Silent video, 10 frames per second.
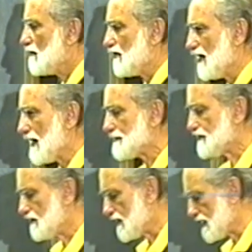perhaps
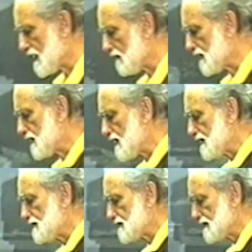you can now
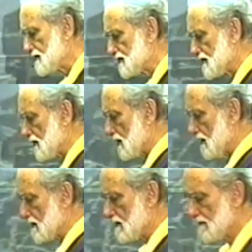engage this
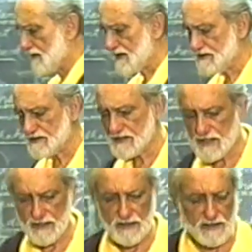thought.
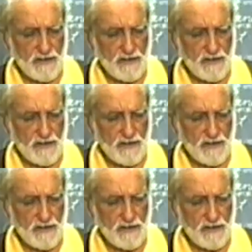Say,